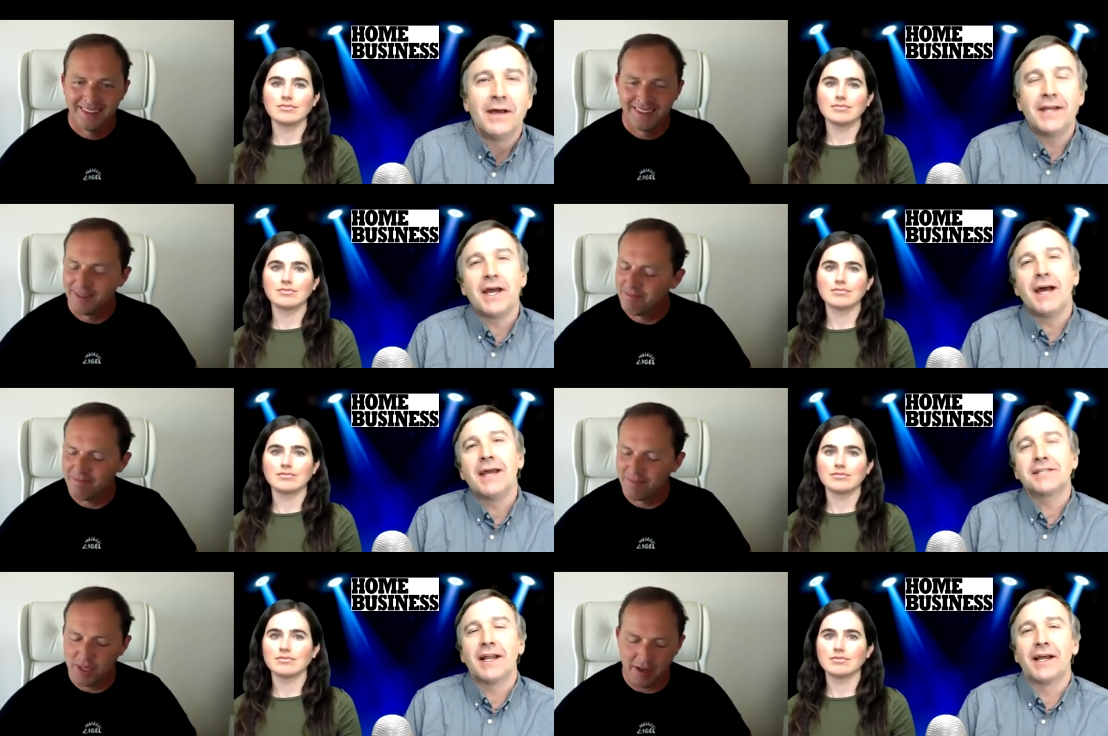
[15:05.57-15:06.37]
Speaker 1: hey, I
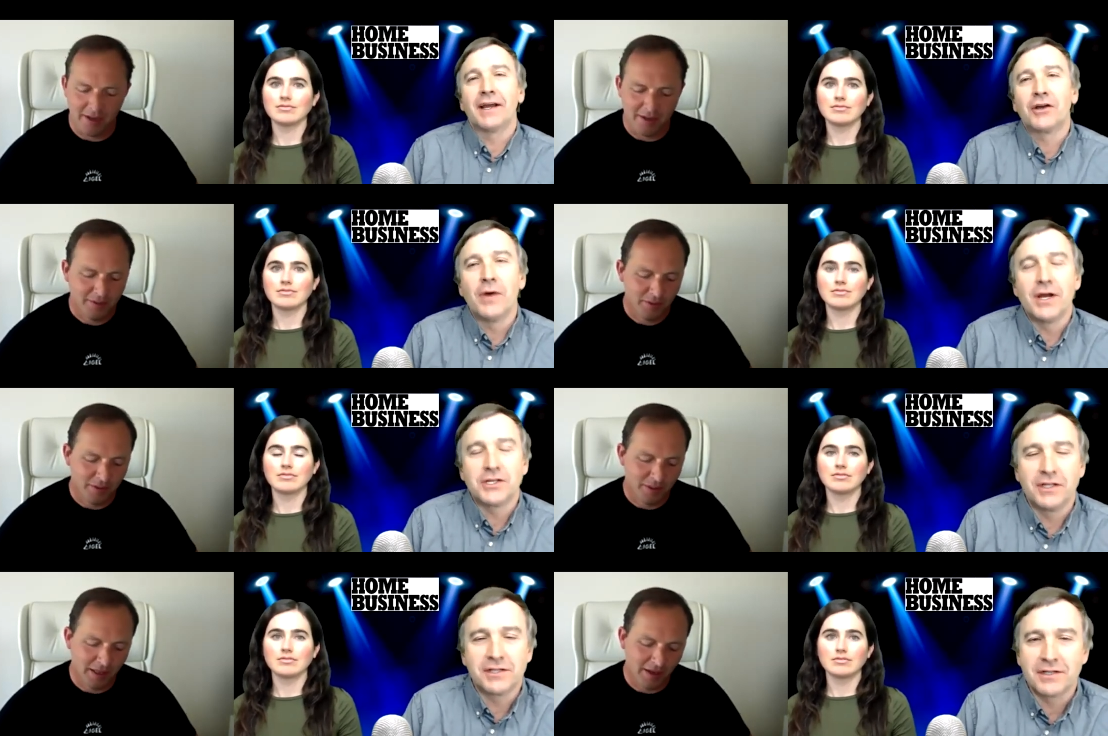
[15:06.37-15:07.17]
just had like uh, a
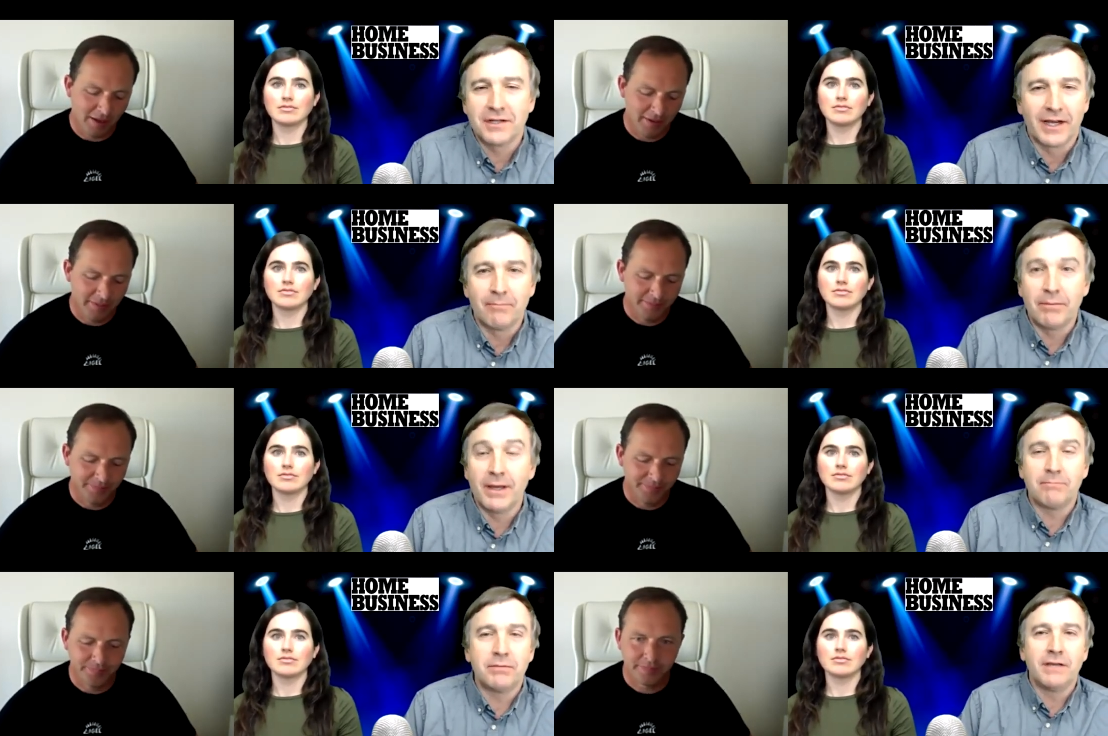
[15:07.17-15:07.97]
question. This is like a
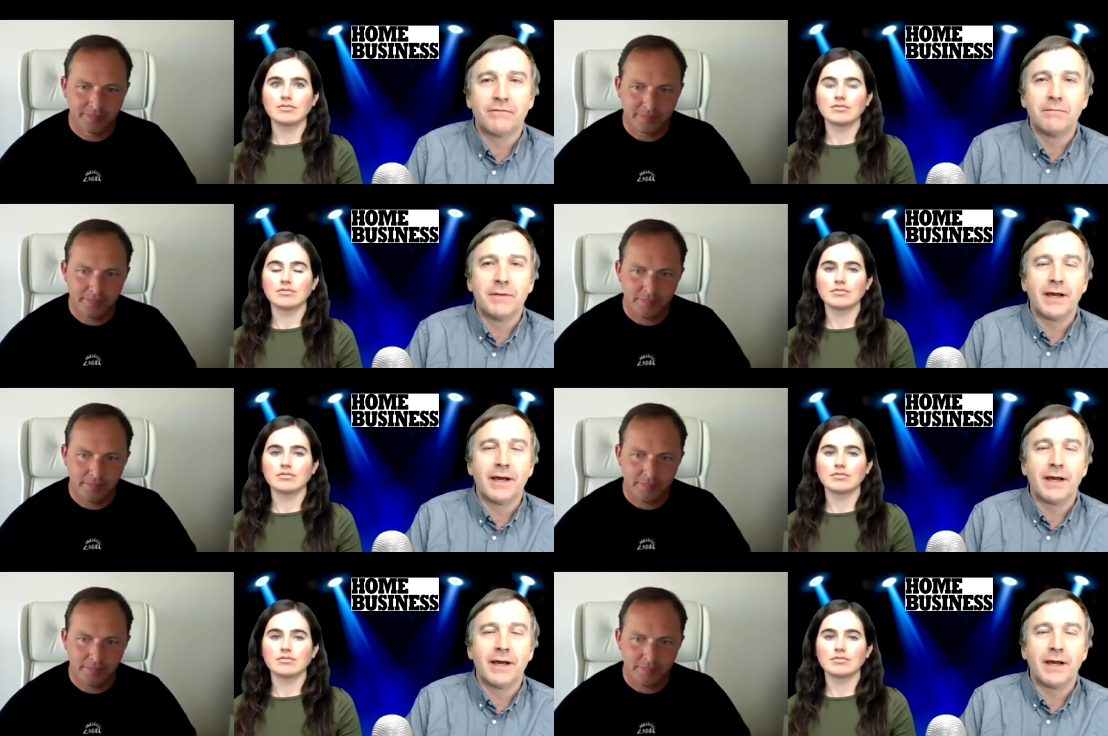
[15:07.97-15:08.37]
pet peeve for me.